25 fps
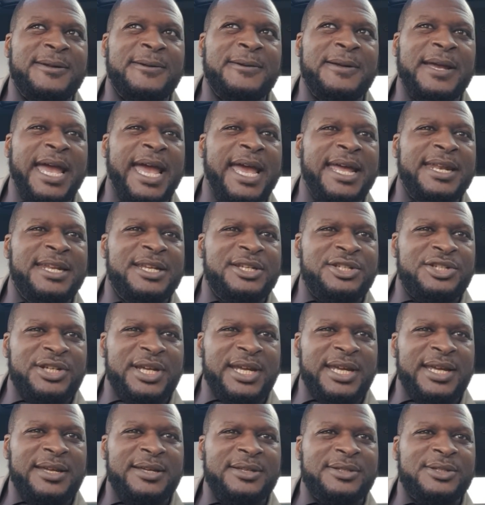
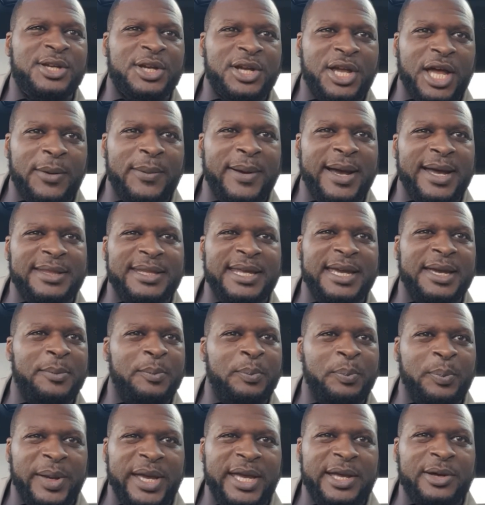energy to go out there
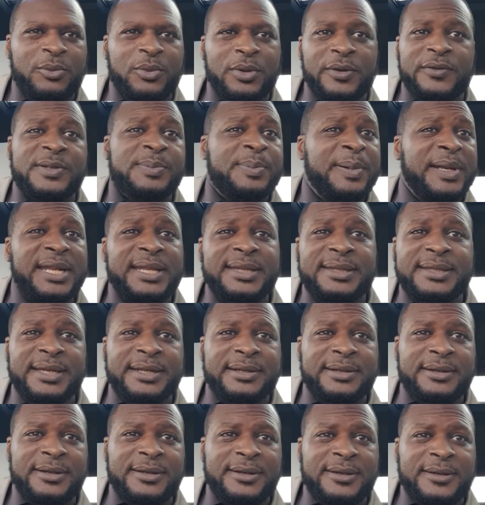and beat Wolves, but it
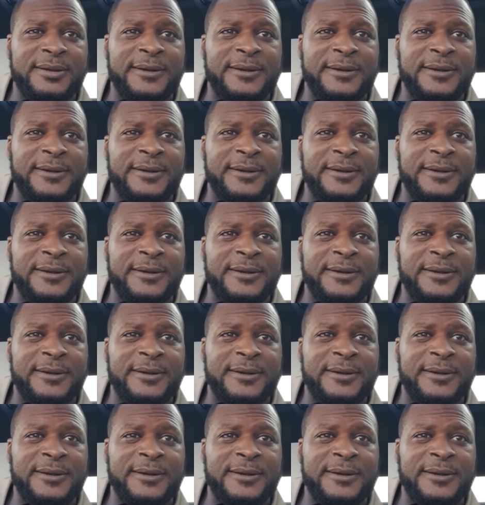didn't.